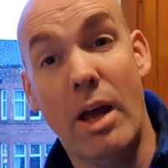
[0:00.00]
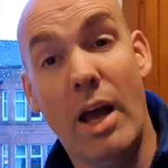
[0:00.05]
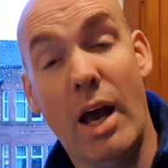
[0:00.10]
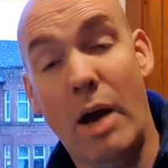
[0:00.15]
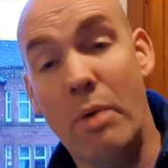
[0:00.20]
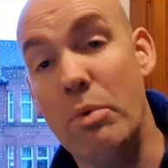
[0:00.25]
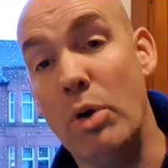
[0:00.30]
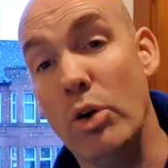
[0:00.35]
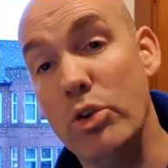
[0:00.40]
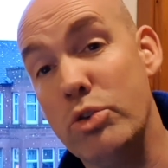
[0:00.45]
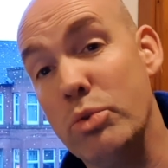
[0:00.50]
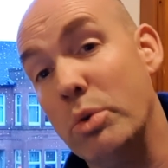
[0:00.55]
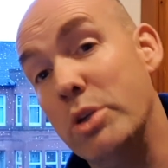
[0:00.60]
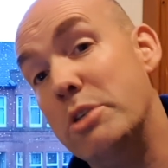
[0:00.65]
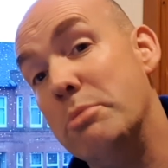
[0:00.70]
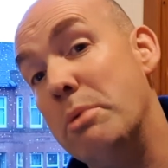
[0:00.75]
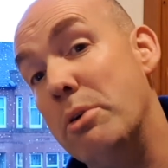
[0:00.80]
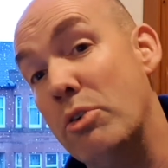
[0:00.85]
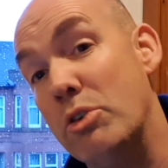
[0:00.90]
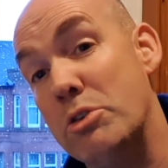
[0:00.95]
and we also want
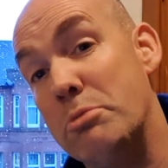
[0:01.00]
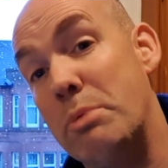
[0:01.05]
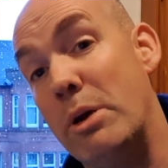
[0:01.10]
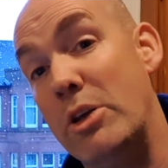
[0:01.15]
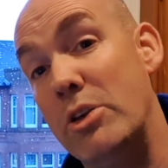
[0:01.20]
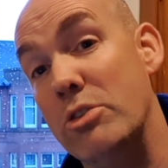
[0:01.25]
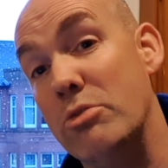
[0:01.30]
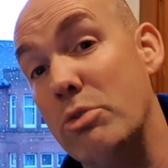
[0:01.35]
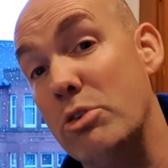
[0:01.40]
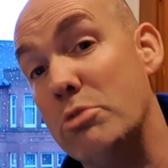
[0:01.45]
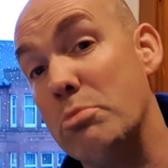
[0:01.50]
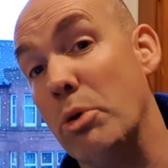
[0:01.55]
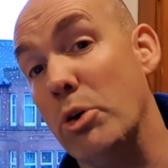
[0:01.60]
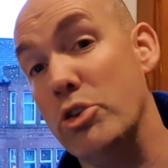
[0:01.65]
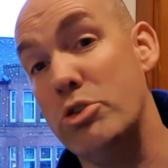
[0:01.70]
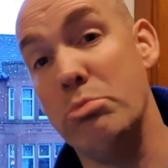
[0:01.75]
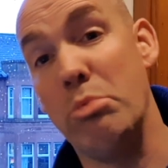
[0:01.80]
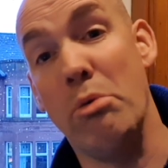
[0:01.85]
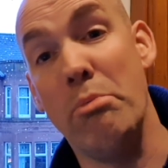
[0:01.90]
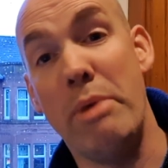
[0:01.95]
to be
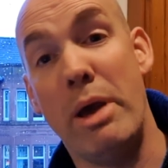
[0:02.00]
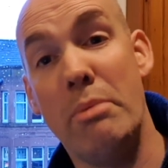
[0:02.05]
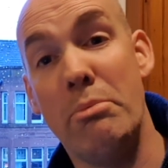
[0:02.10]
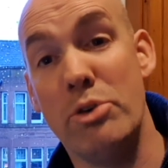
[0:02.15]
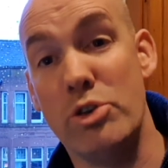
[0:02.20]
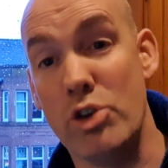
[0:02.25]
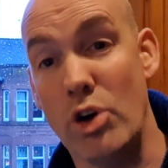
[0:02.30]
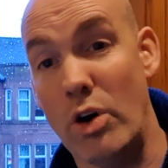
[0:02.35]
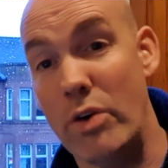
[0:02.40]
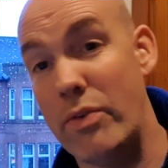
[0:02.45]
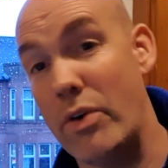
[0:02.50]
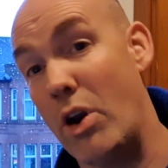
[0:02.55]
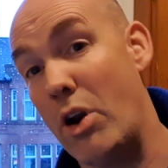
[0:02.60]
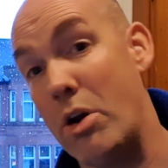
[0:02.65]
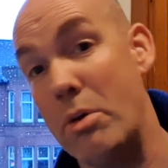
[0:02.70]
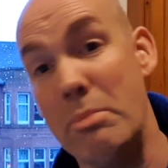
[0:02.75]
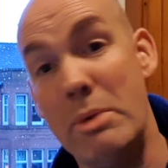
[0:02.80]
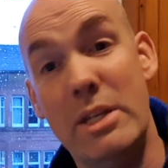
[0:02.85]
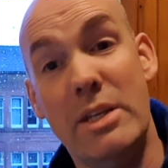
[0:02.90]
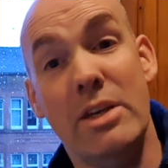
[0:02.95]
responsible members of our
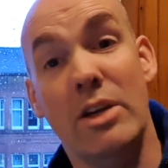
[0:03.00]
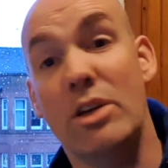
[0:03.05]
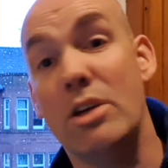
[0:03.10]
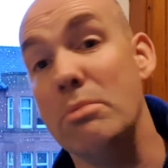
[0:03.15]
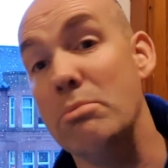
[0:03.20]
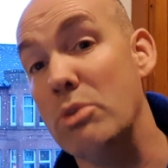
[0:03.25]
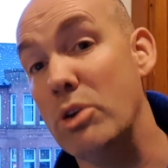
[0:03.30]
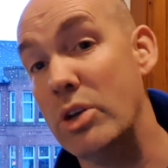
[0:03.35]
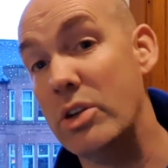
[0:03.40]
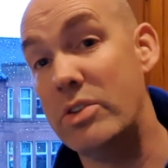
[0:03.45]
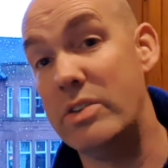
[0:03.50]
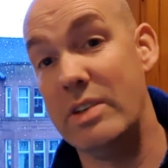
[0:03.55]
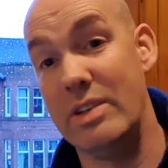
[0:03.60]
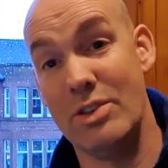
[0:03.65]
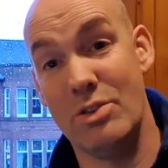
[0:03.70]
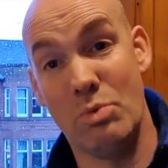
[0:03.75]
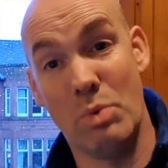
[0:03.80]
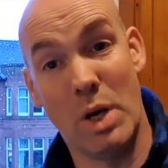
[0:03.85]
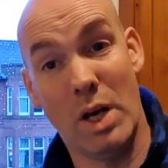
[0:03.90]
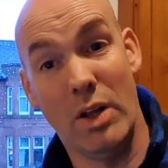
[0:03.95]
immediate community
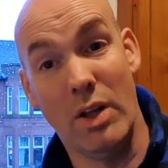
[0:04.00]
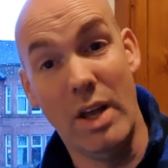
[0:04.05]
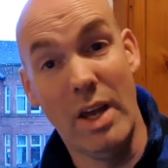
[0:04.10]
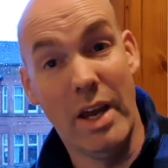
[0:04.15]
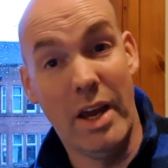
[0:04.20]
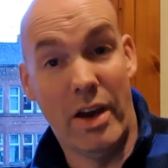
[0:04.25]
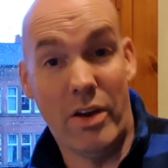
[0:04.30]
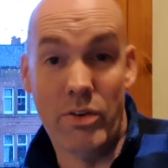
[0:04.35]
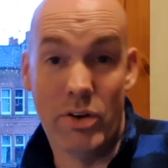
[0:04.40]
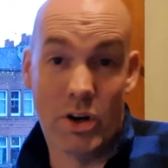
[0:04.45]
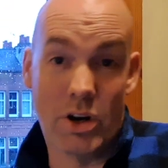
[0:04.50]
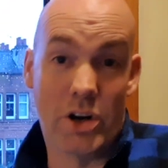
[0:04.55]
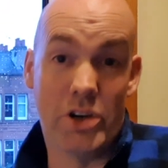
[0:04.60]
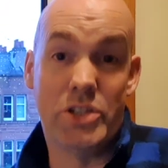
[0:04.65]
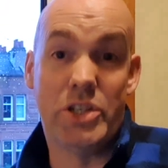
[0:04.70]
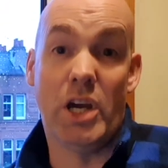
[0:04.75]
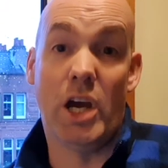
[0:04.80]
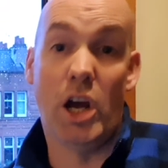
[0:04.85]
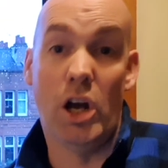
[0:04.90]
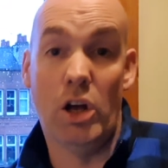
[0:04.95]
as well in regards
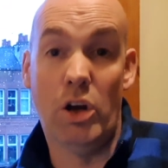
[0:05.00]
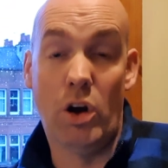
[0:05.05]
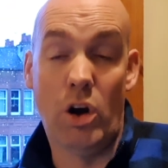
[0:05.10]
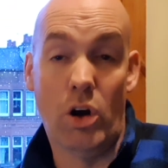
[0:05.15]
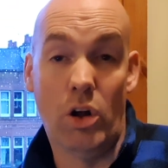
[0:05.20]
to how